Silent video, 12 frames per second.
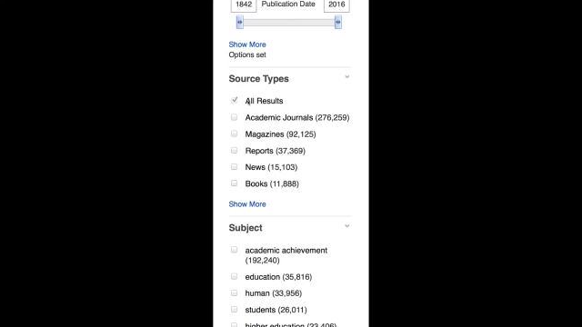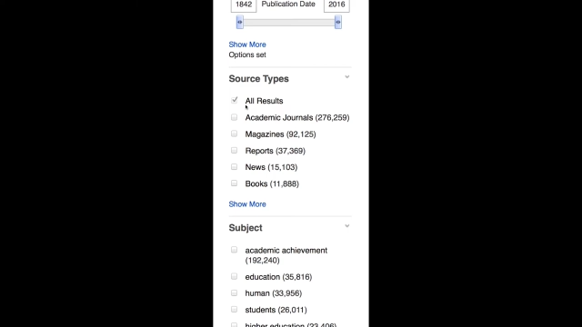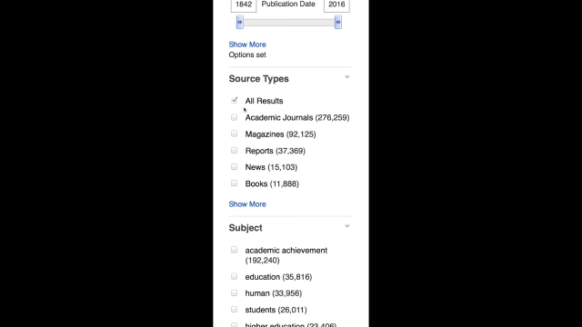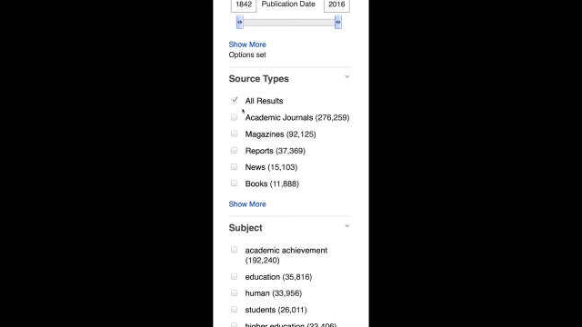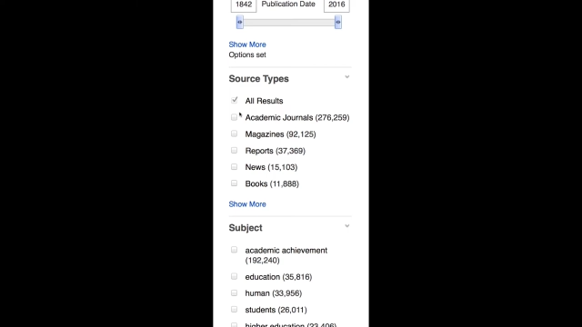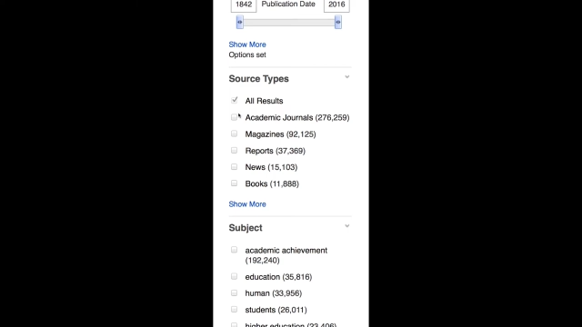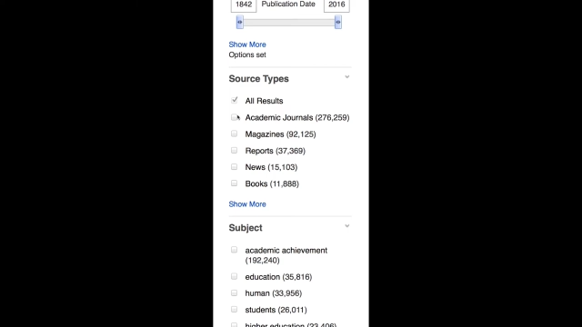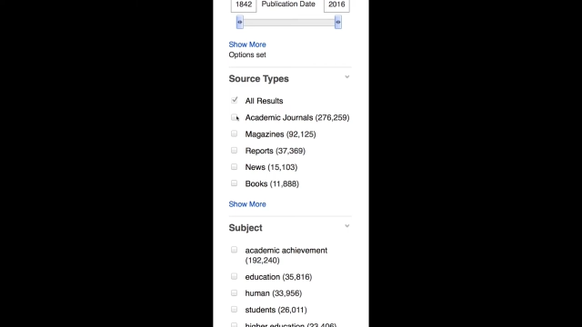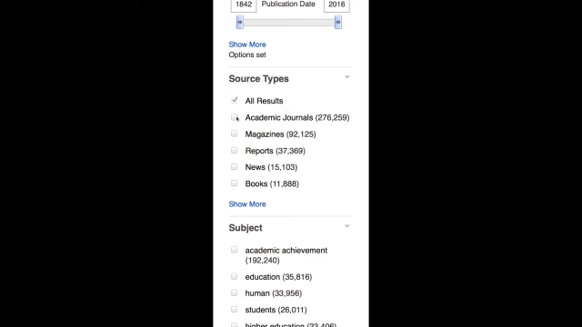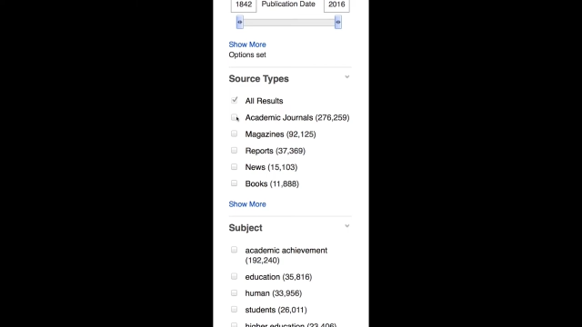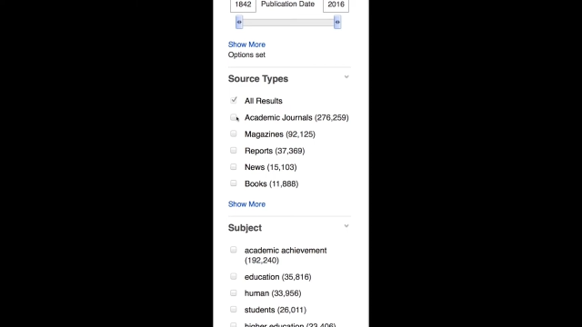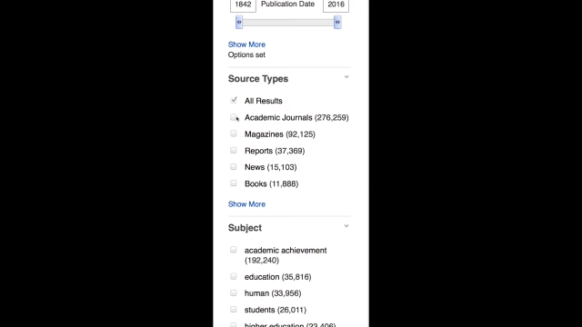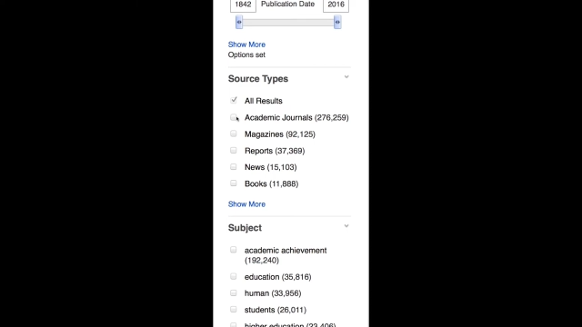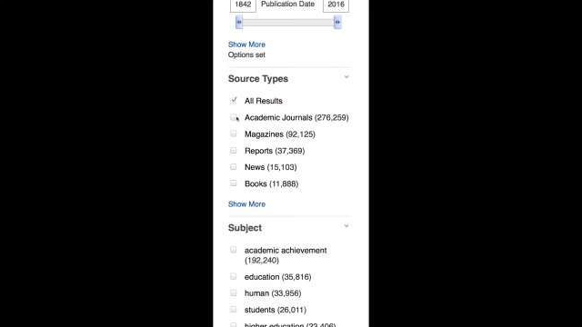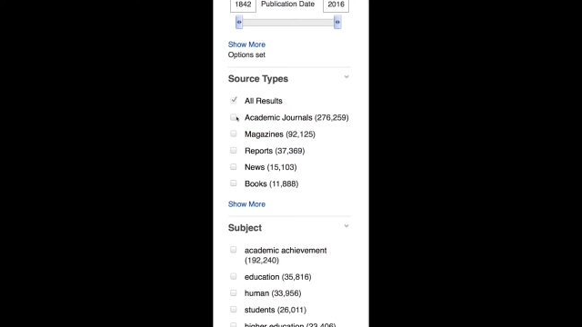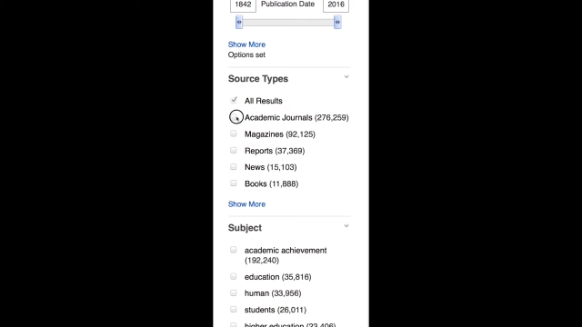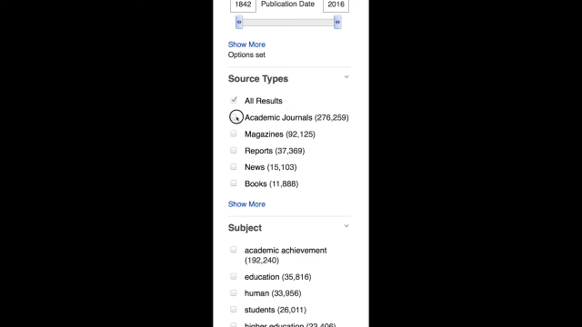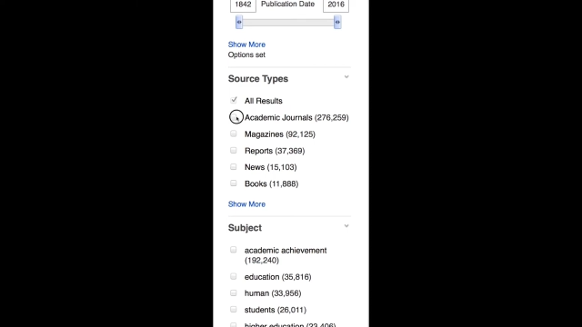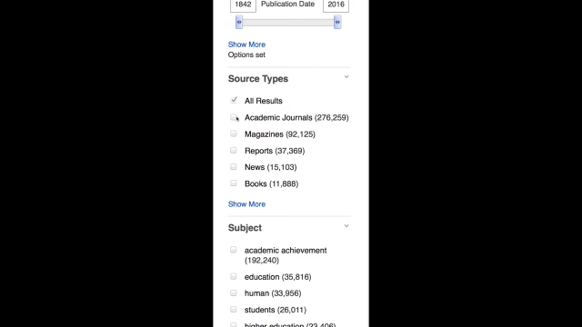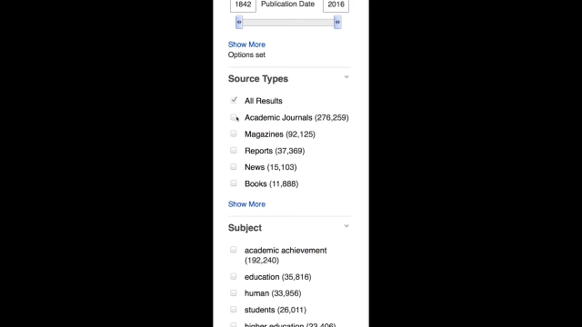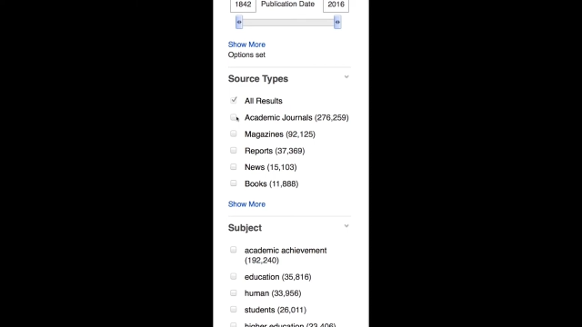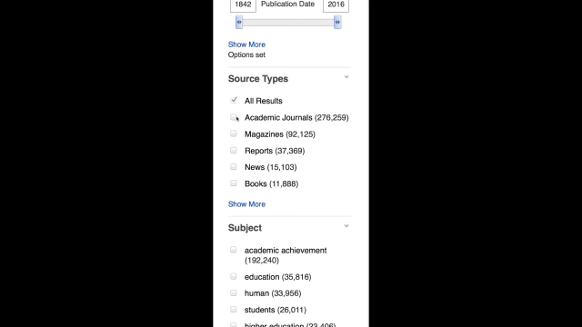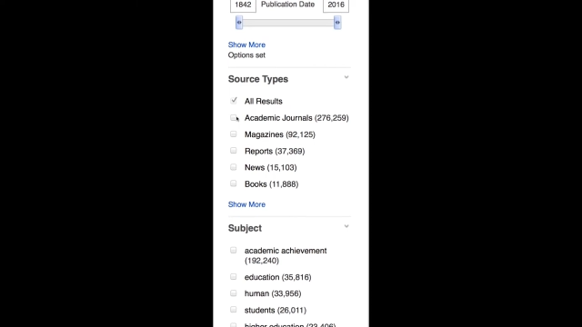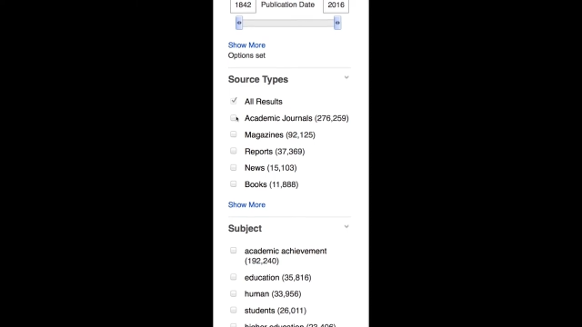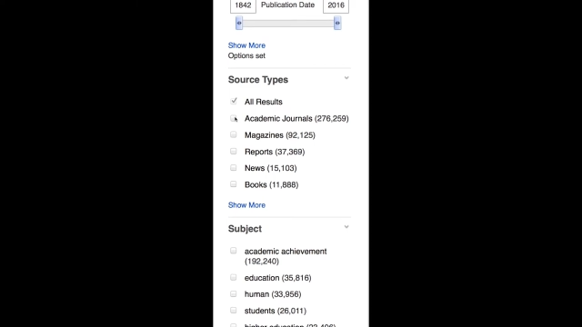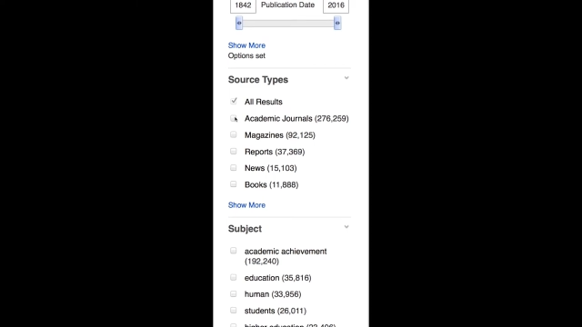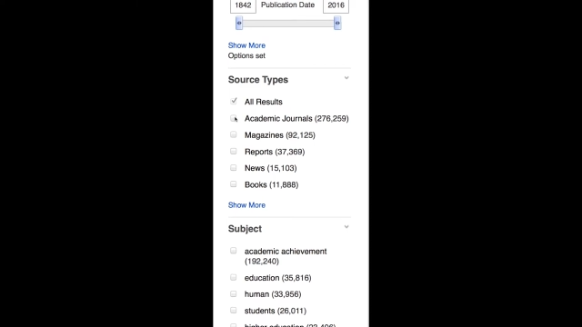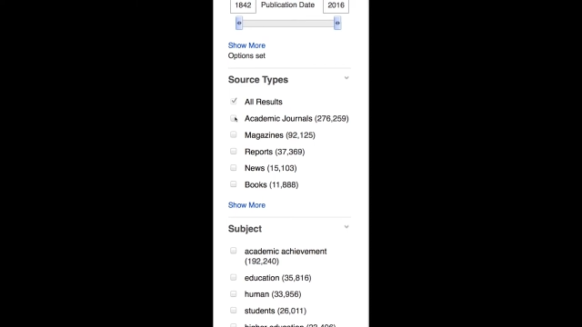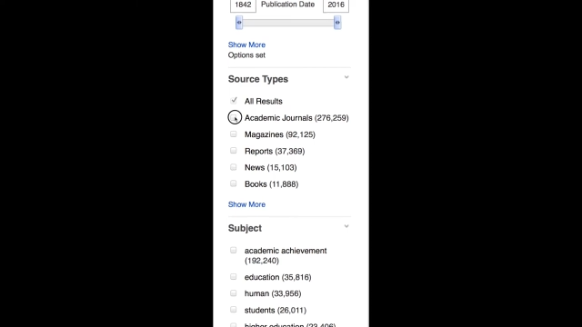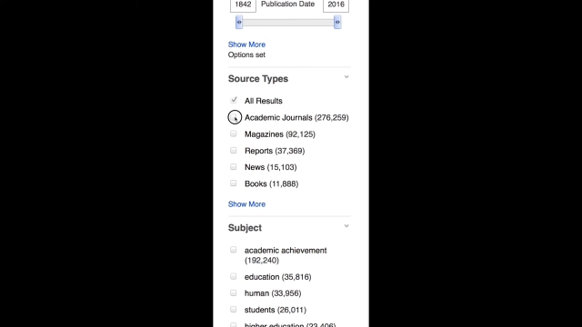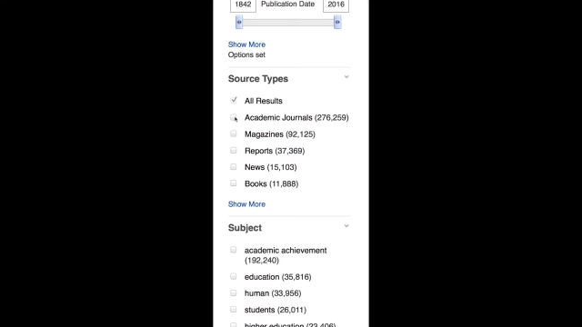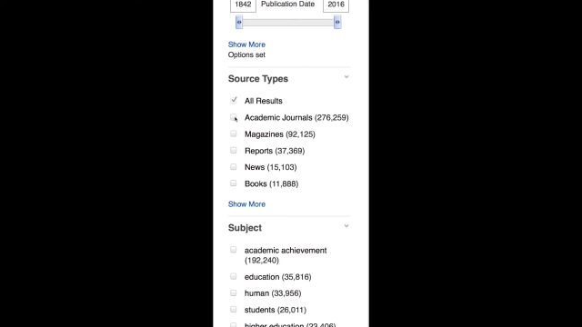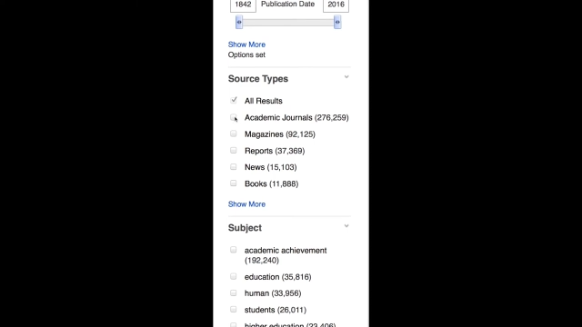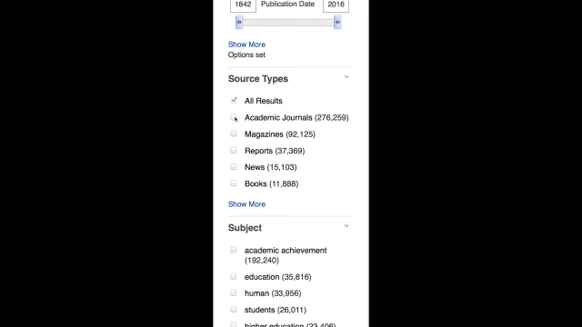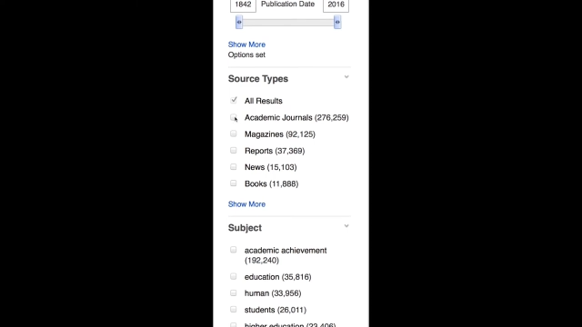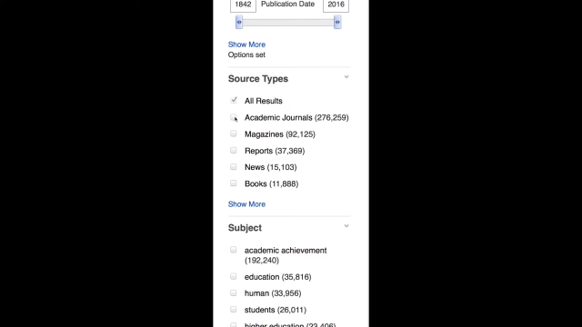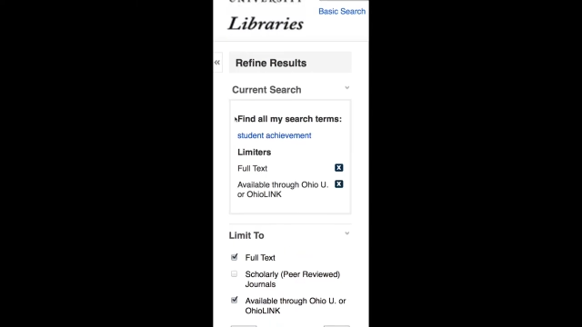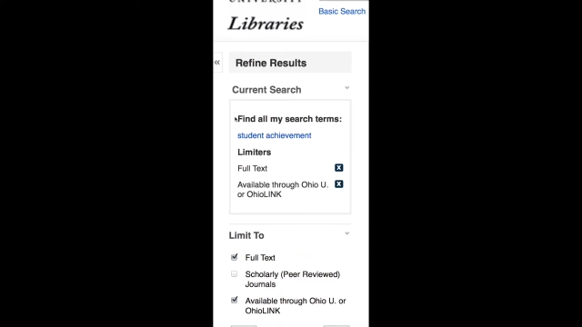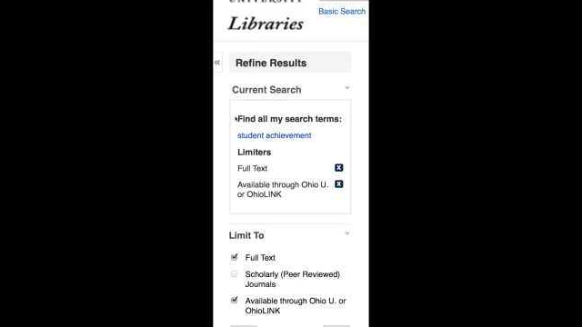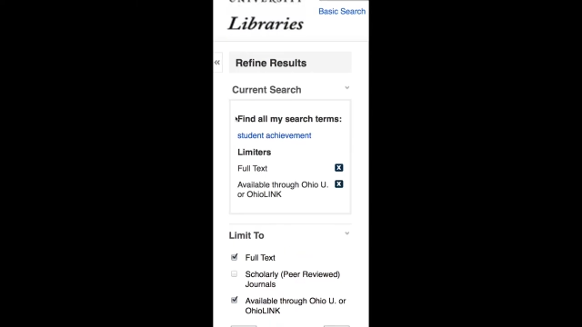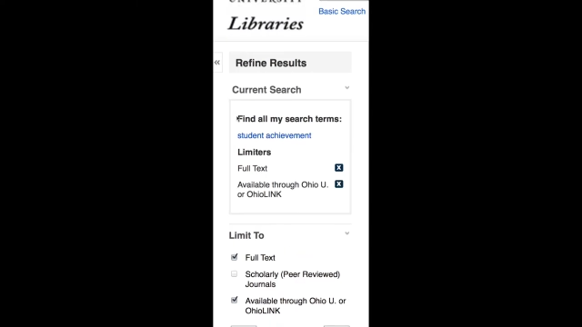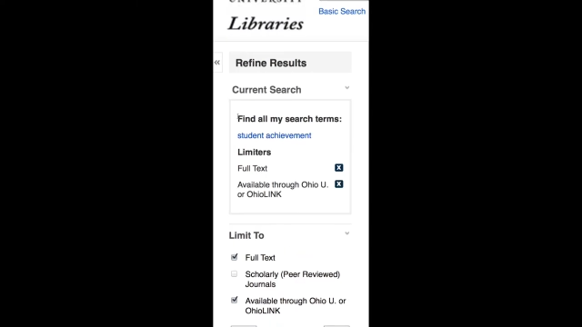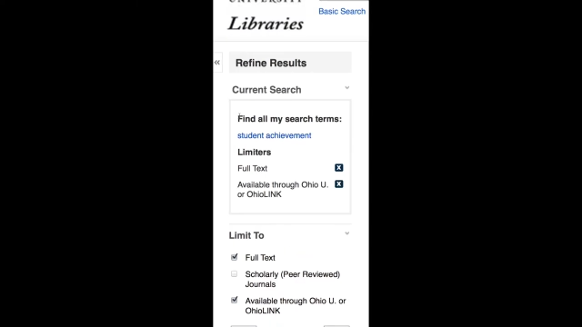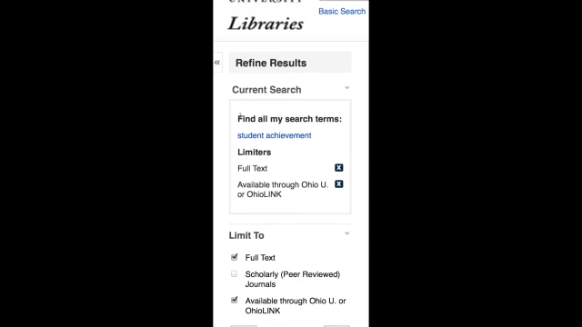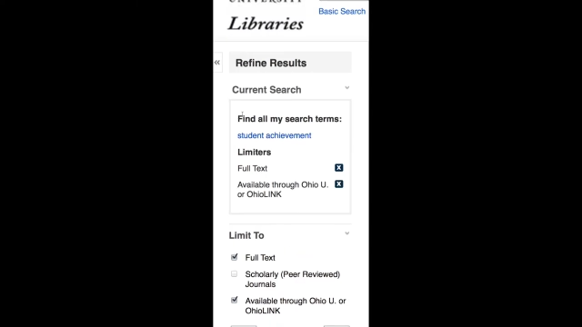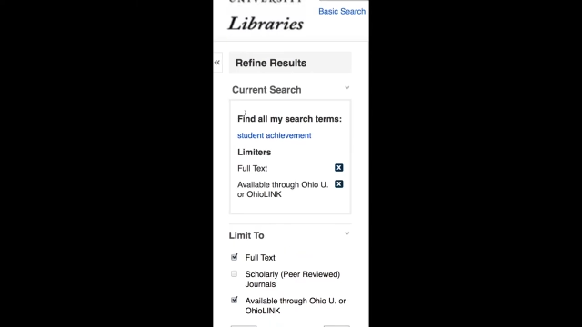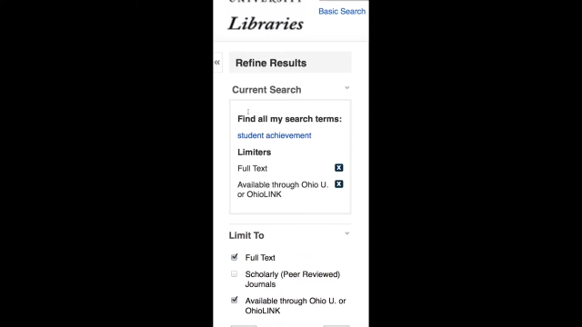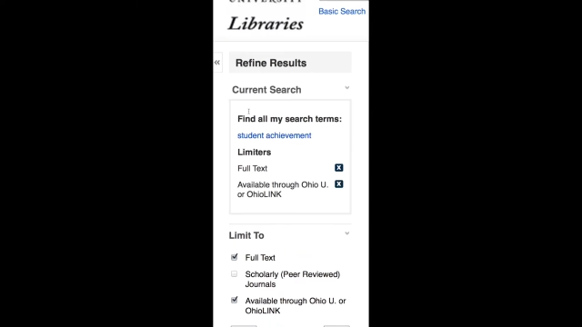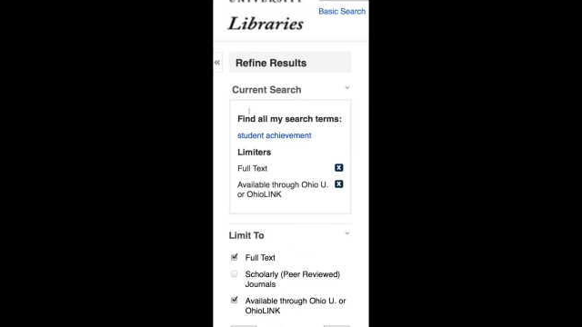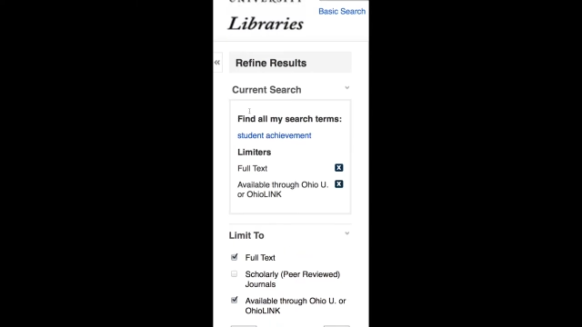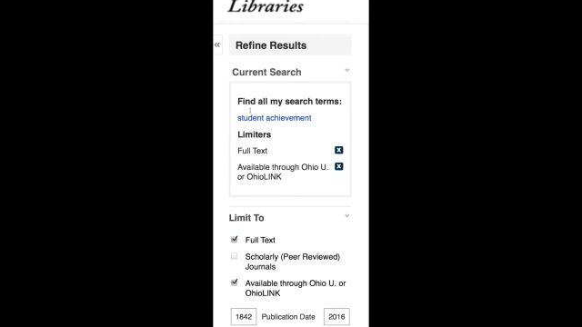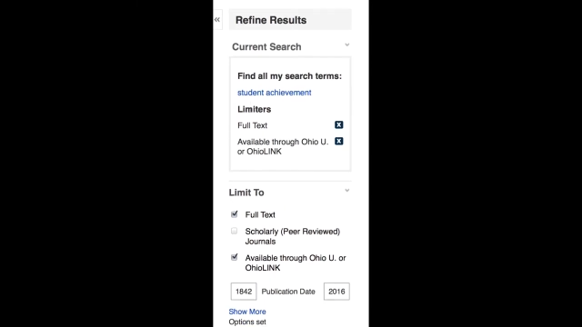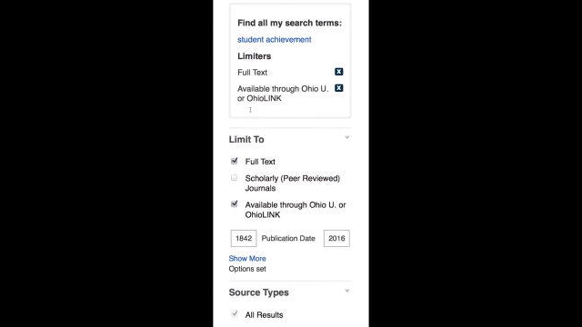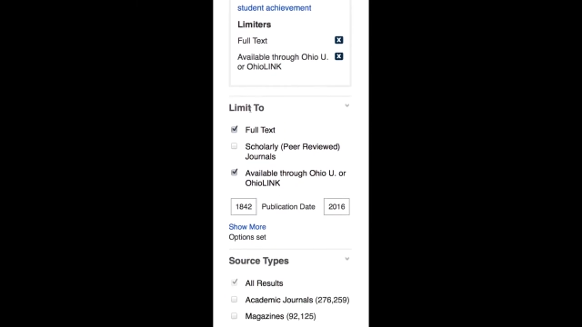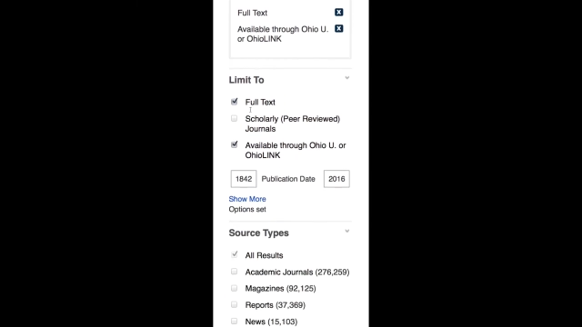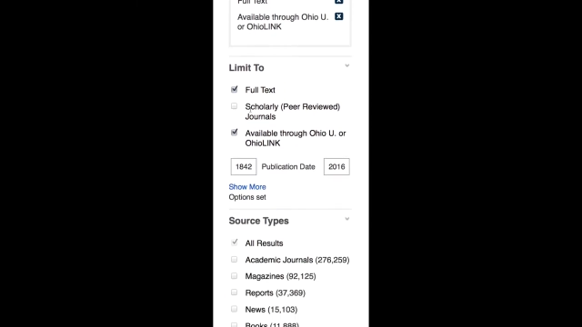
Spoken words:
(no speaker visible)